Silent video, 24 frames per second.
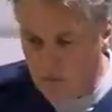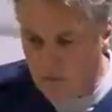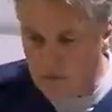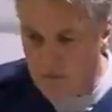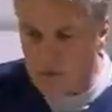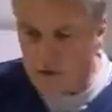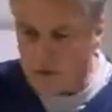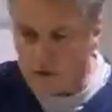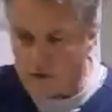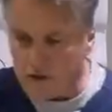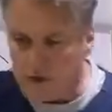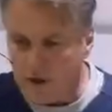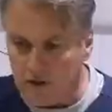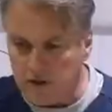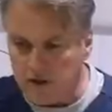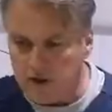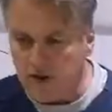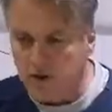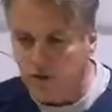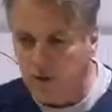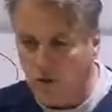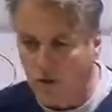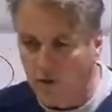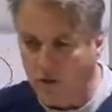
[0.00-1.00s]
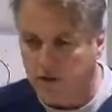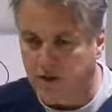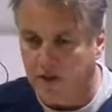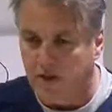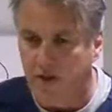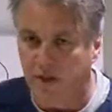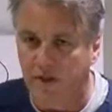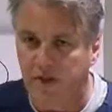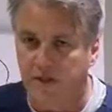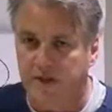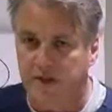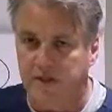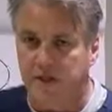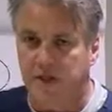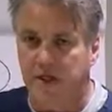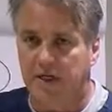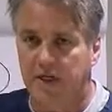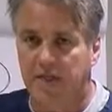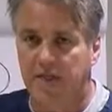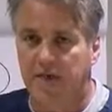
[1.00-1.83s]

there's little stools and little things that you